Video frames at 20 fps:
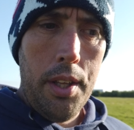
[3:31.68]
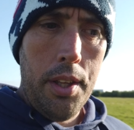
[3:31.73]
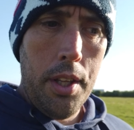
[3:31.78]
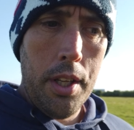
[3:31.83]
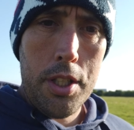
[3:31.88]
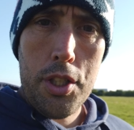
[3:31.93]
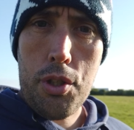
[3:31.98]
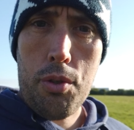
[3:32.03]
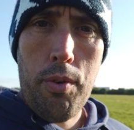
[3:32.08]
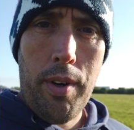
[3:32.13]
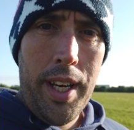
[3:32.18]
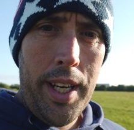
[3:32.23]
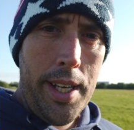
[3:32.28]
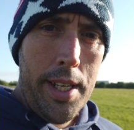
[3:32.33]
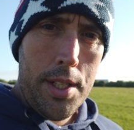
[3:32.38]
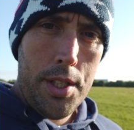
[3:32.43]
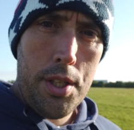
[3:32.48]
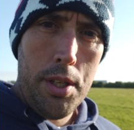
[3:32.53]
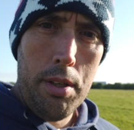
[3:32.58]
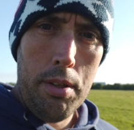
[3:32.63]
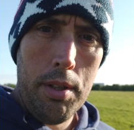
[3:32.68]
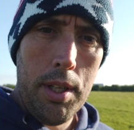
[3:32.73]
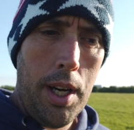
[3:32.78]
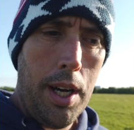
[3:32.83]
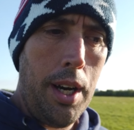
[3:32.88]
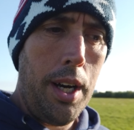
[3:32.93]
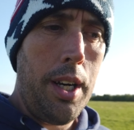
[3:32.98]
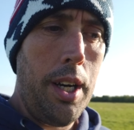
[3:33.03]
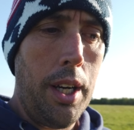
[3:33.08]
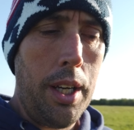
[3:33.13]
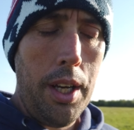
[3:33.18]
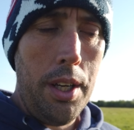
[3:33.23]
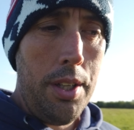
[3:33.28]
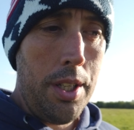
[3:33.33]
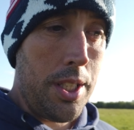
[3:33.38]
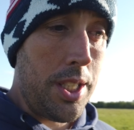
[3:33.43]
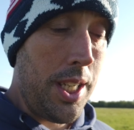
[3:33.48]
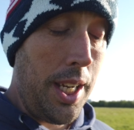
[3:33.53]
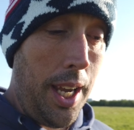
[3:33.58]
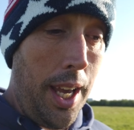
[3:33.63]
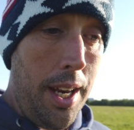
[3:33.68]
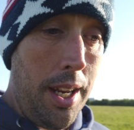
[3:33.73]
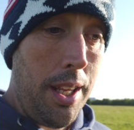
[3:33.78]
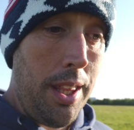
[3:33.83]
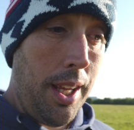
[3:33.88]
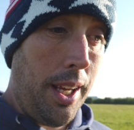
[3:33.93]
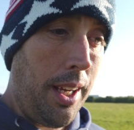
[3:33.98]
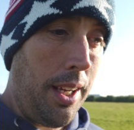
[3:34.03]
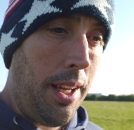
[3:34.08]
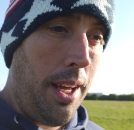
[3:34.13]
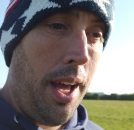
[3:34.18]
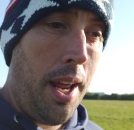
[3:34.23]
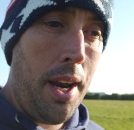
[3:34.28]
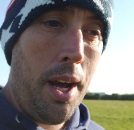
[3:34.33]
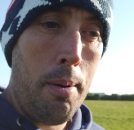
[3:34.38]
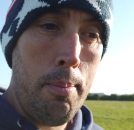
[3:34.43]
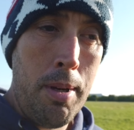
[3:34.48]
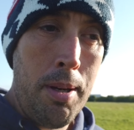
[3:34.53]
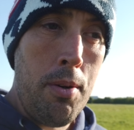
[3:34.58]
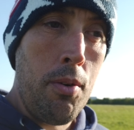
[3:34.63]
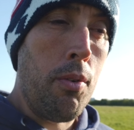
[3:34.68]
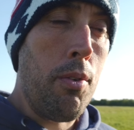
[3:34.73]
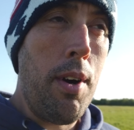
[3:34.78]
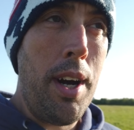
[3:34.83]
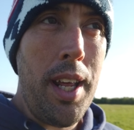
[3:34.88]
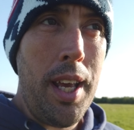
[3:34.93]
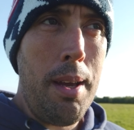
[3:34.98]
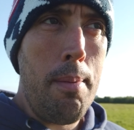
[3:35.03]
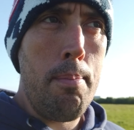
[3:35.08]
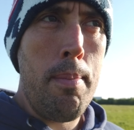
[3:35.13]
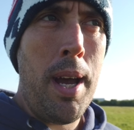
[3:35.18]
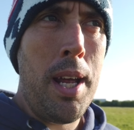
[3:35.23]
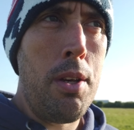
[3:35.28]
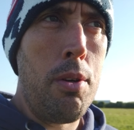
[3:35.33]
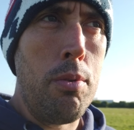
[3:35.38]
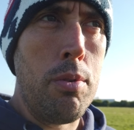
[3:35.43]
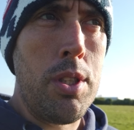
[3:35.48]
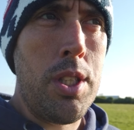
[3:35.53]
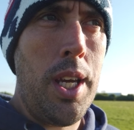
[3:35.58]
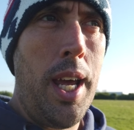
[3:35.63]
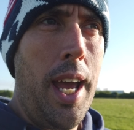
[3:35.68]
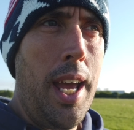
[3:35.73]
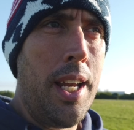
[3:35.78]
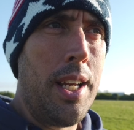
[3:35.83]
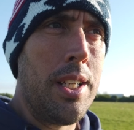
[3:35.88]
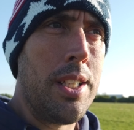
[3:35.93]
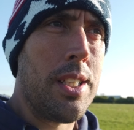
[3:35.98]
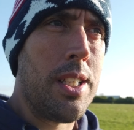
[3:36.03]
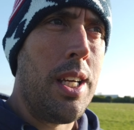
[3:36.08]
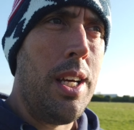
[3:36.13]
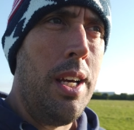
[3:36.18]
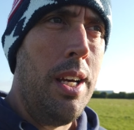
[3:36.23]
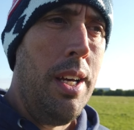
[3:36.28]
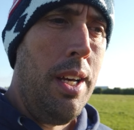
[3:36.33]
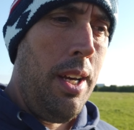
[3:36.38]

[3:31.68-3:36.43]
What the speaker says: the screen is too dark. I couldn't see anything, and I'm already in manual settings.